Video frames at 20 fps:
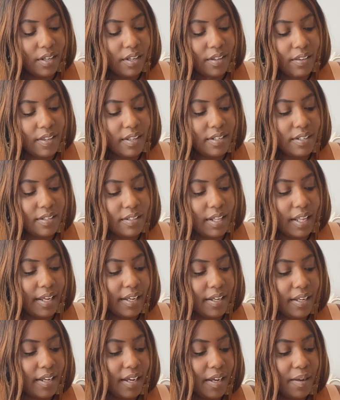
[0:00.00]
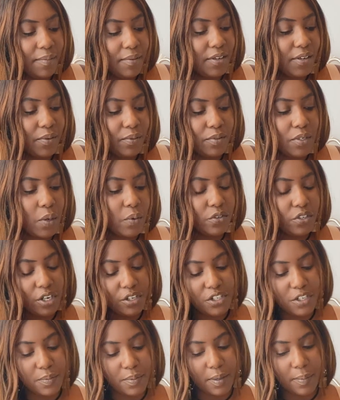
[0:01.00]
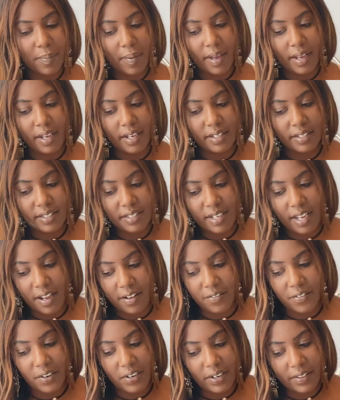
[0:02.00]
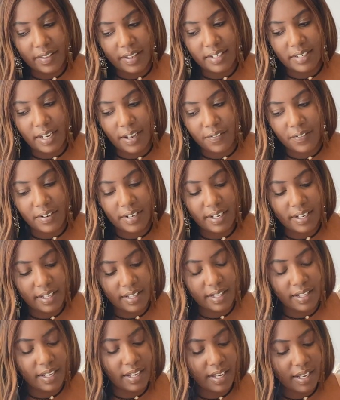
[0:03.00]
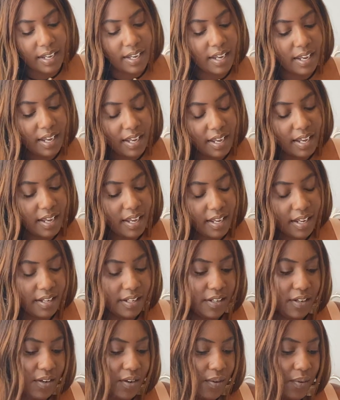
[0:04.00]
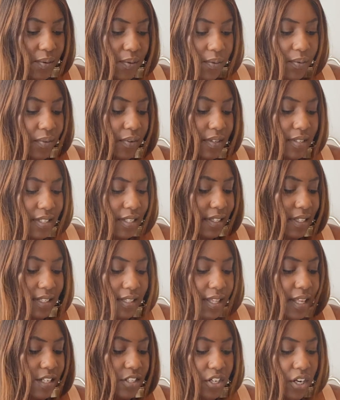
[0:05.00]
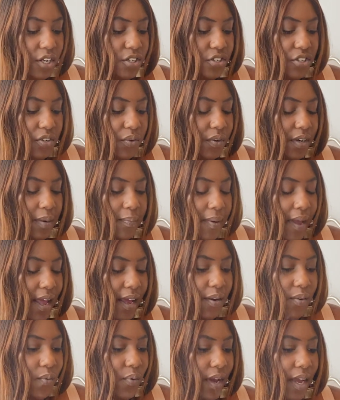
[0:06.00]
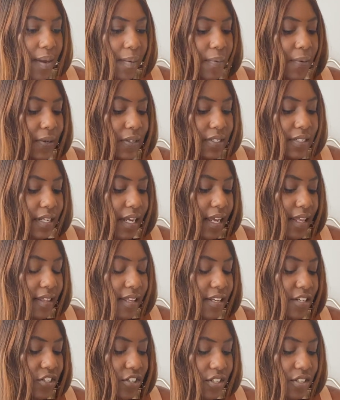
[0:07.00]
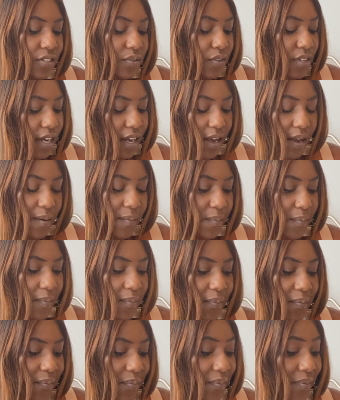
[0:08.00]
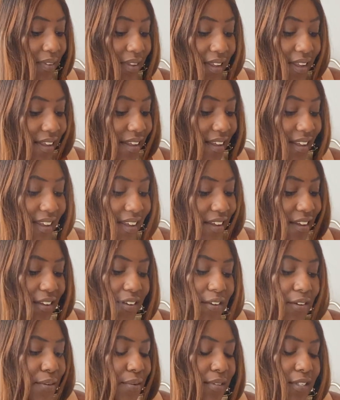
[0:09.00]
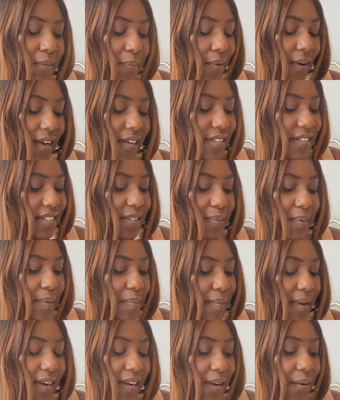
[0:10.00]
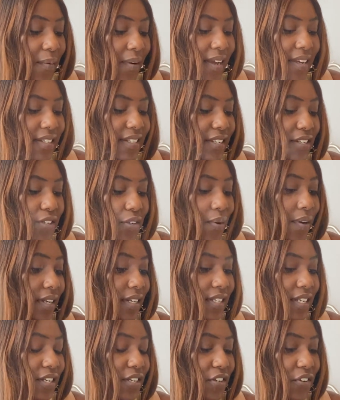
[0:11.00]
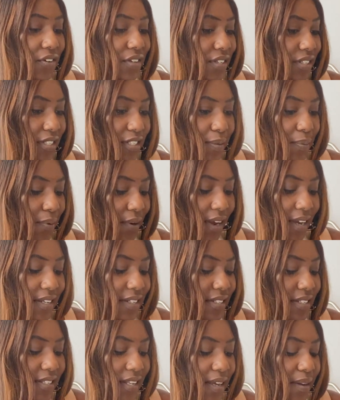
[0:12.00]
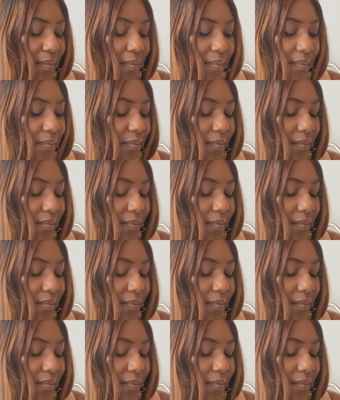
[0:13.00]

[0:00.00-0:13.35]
They like, you know, don't judge a book by its cover. They definitely, you know, it's not that they judged you in a bad way per se. They just, you surprise them in many ways and you continue to surprise them.